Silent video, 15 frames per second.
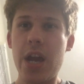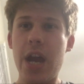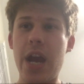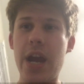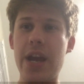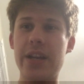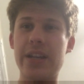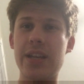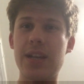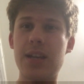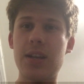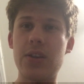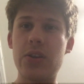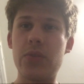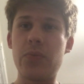And
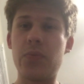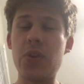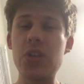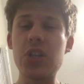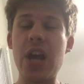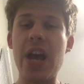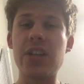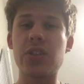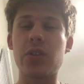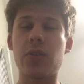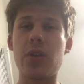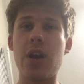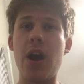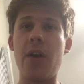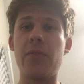this has
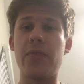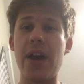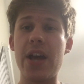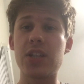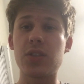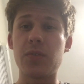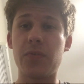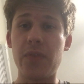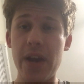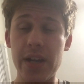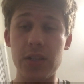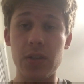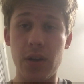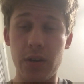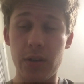a vast
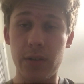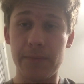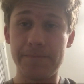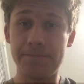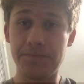effect on her.